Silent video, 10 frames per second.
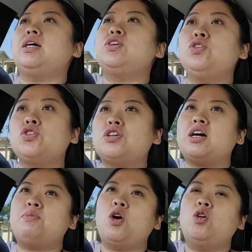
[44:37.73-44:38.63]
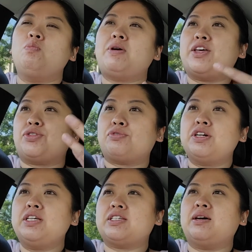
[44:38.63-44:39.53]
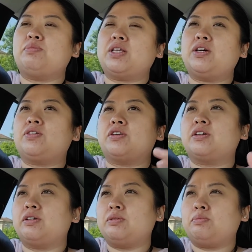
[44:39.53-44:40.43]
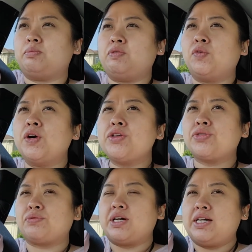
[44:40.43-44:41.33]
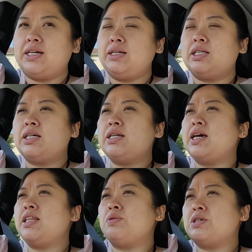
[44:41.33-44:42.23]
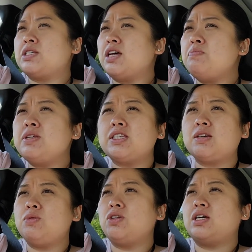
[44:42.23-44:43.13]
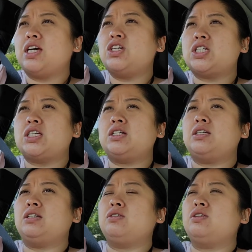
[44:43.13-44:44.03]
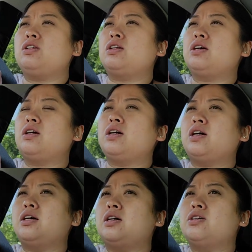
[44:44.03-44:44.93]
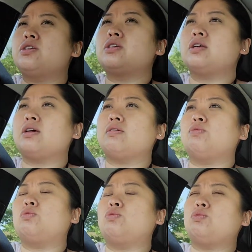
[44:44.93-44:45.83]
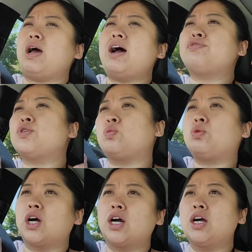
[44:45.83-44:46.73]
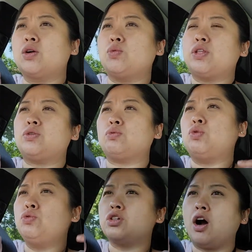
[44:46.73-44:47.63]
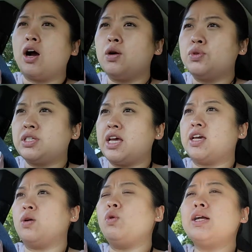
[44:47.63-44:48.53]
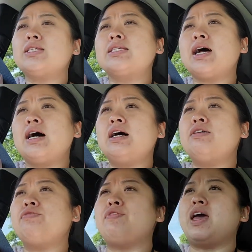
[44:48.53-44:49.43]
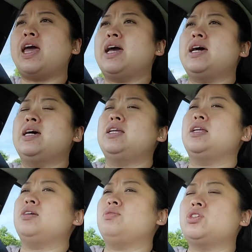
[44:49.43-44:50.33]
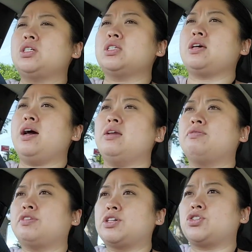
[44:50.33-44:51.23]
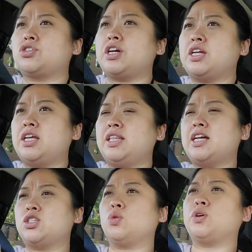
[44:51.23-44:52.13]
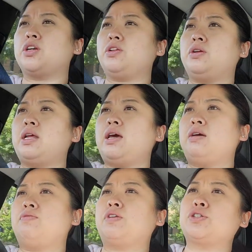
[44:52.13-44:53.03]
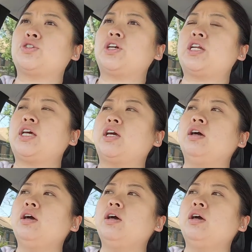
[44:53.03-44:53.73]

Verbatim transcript: Usually, I'm home by three something or before three. Today, there was some miscommunication. Uh, after work with whose car was taking what stuff and it was just kind of frustrating that's the word of the day frustrating